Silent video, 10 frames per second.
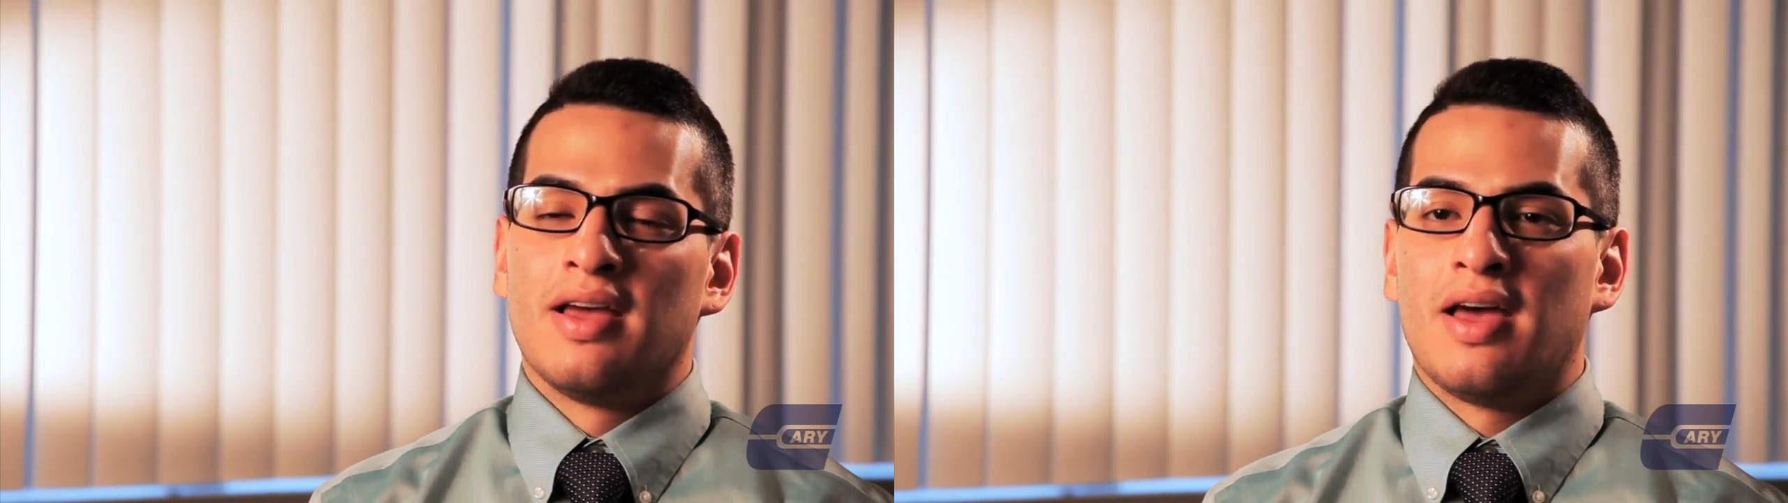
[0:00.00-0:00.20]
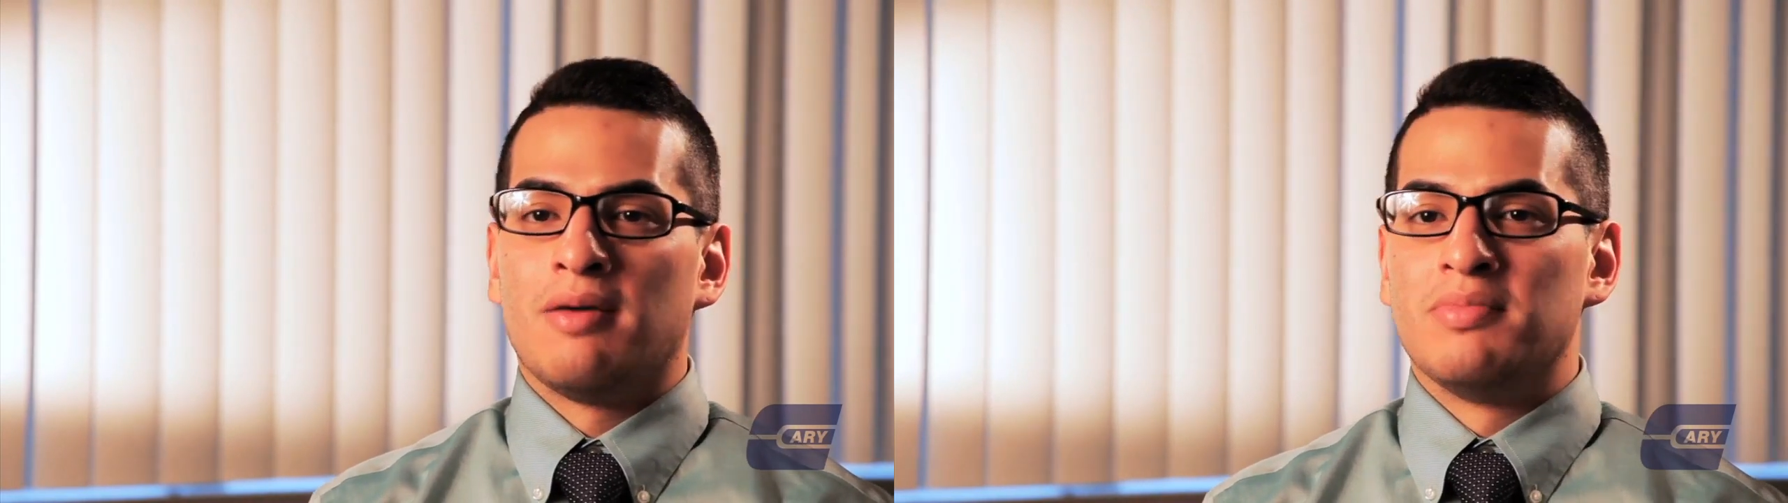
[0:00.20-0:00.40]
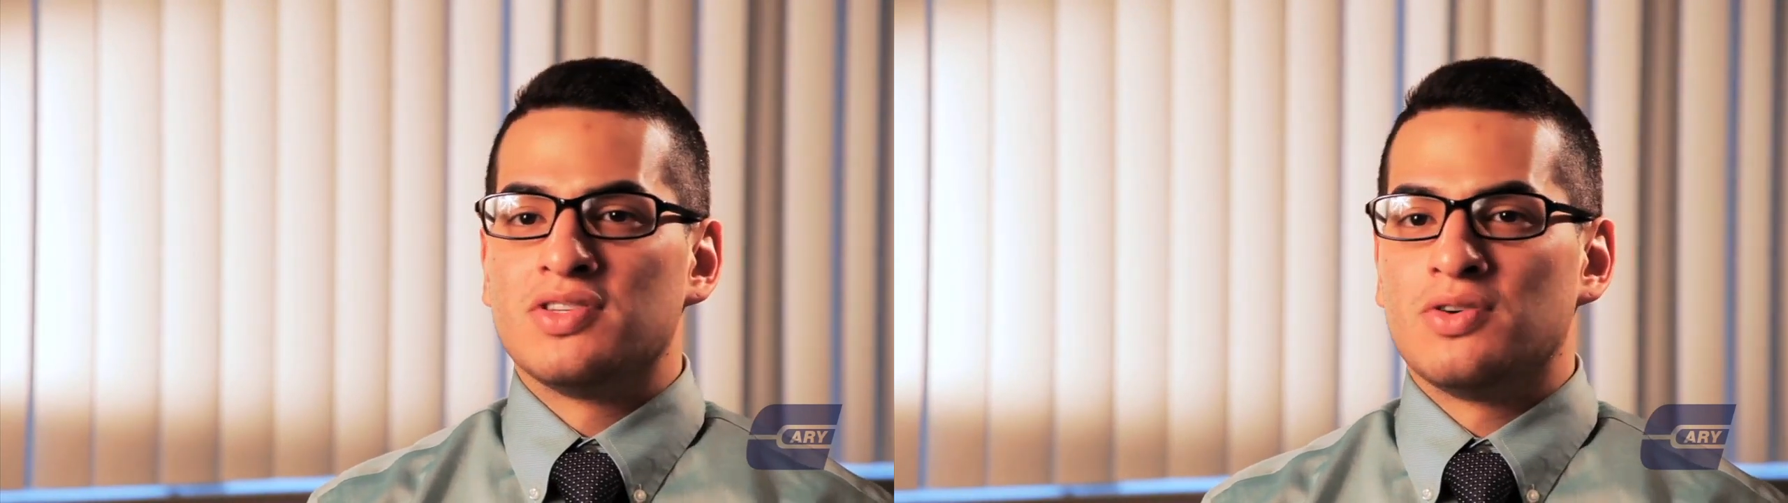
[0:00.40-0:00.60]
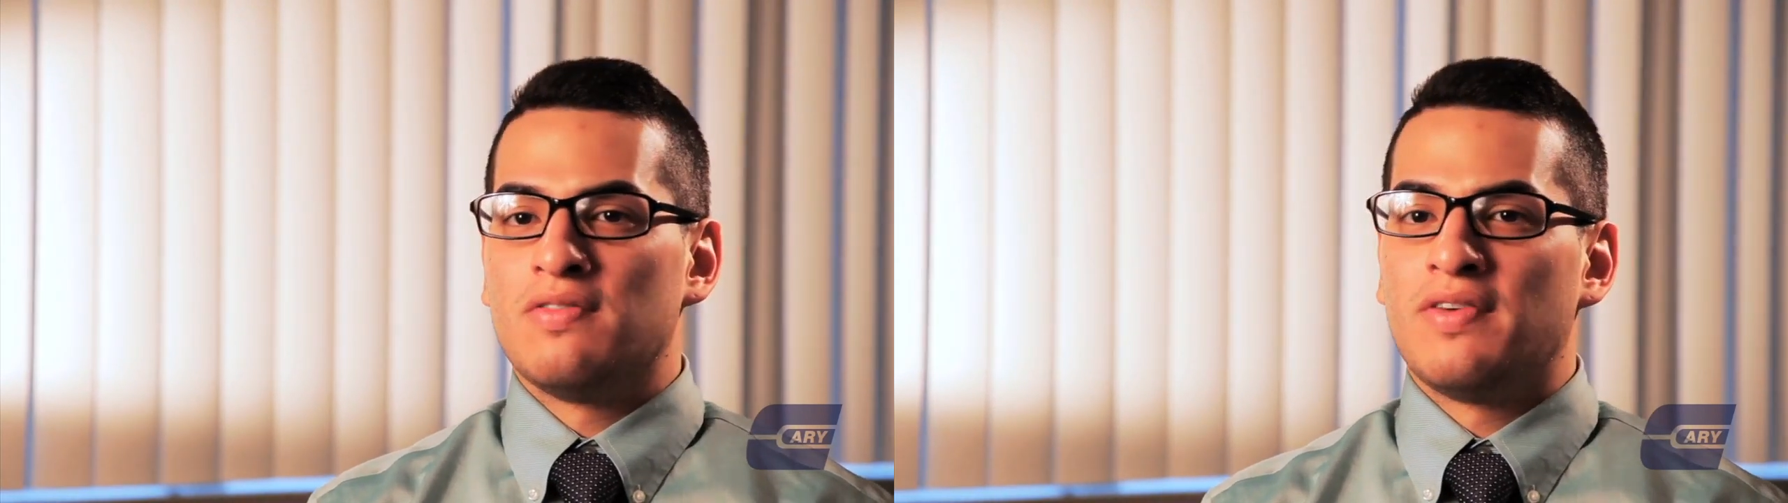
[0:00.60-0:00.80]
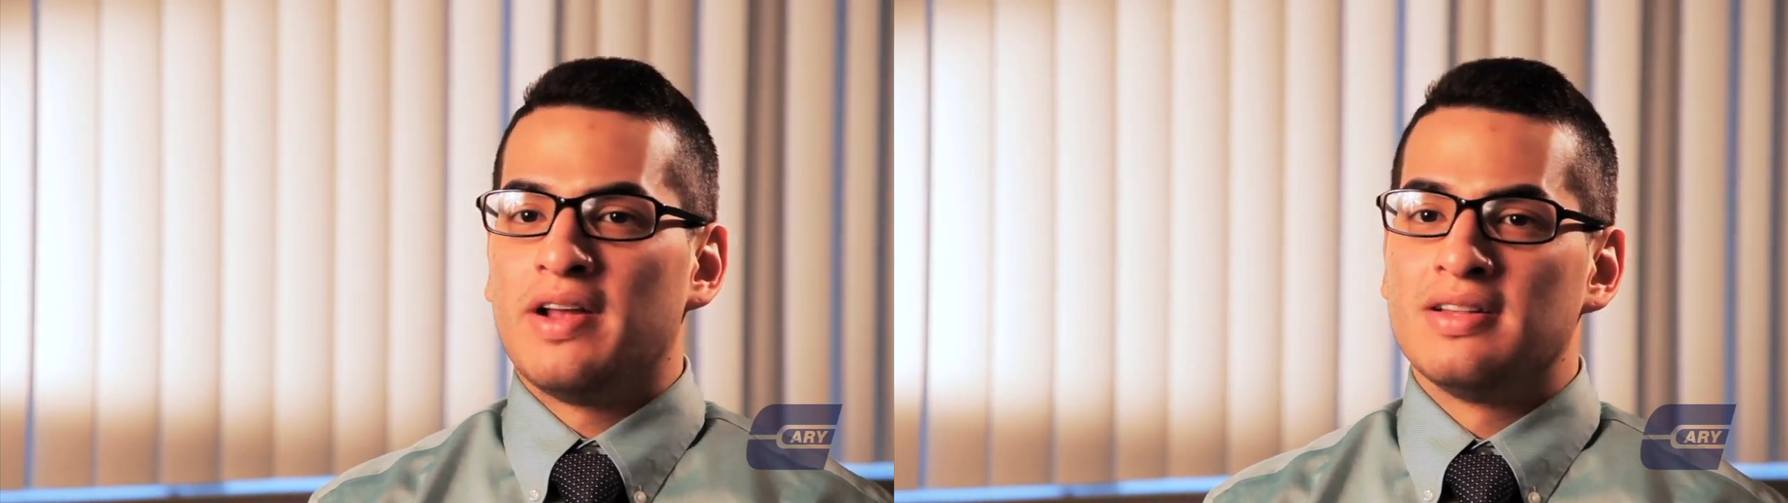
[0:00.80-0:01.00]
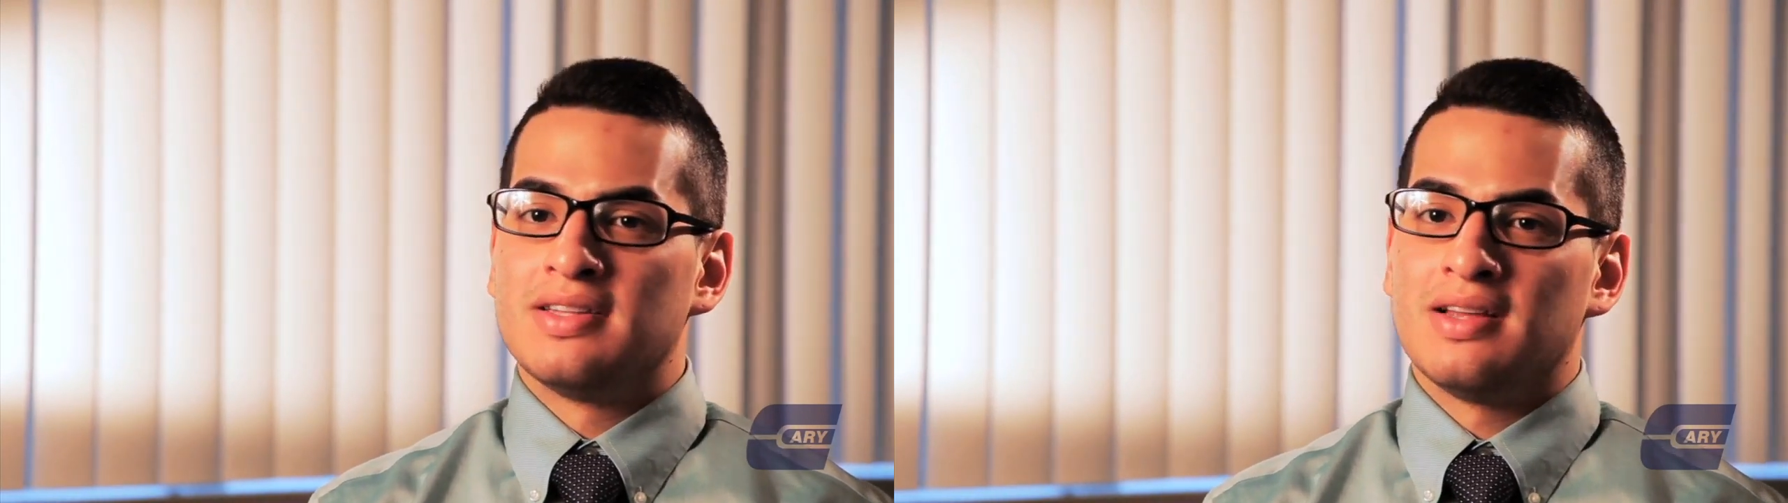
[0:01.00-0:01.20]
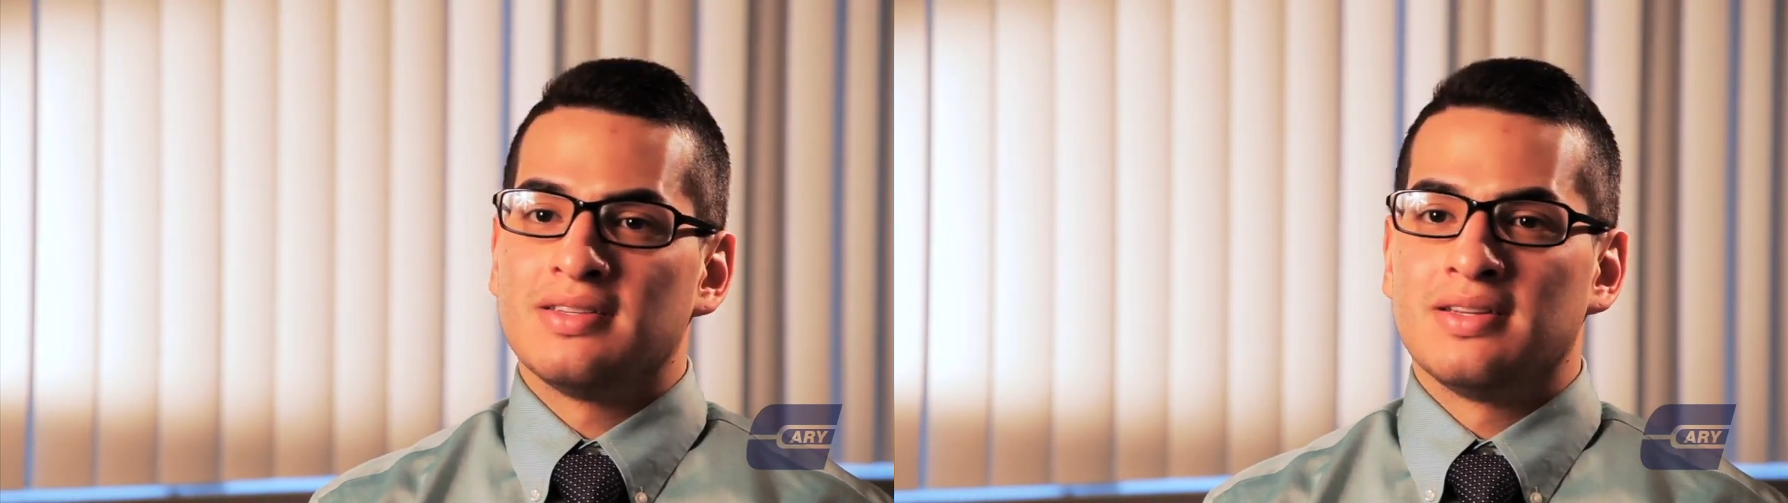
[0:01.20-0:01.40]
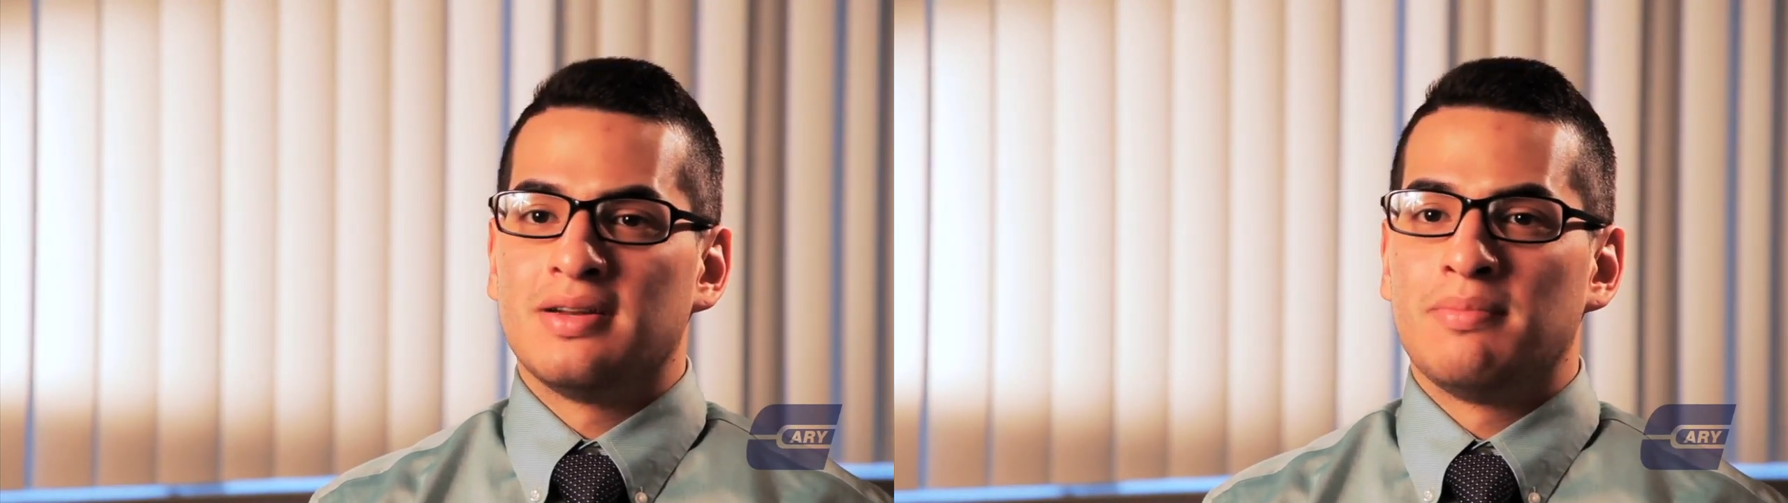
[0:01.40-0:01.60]
have been certified and
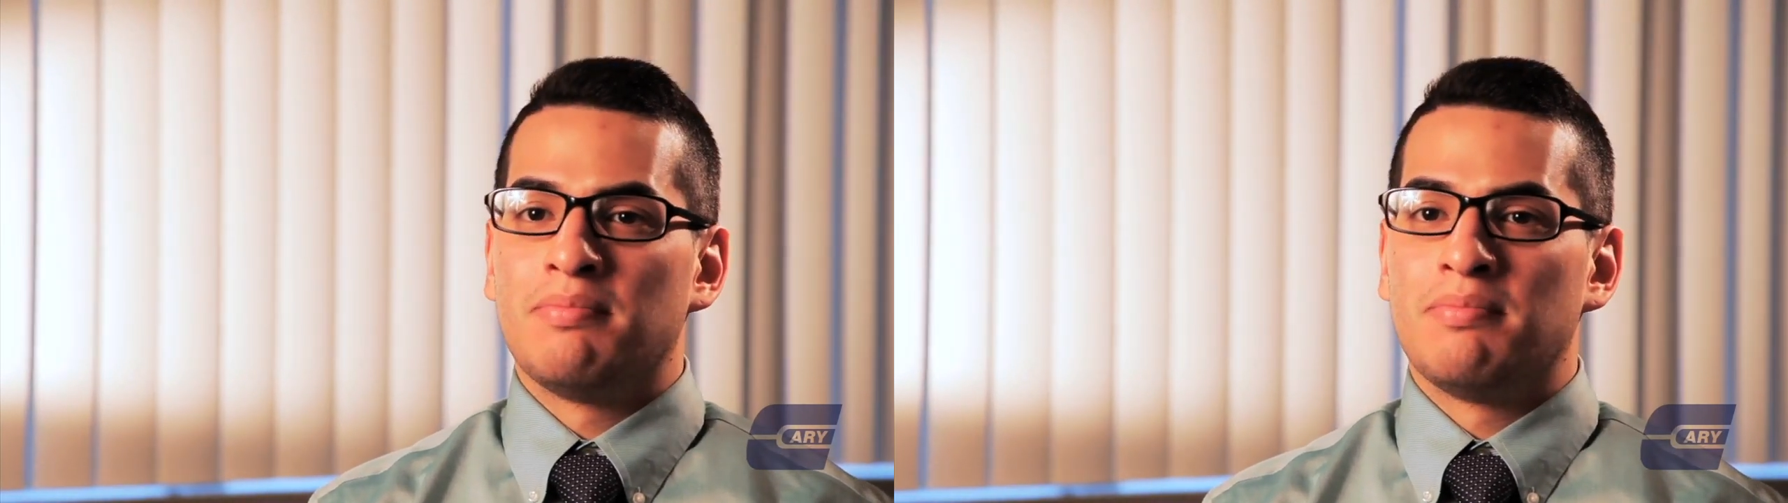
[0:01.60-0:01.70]
tested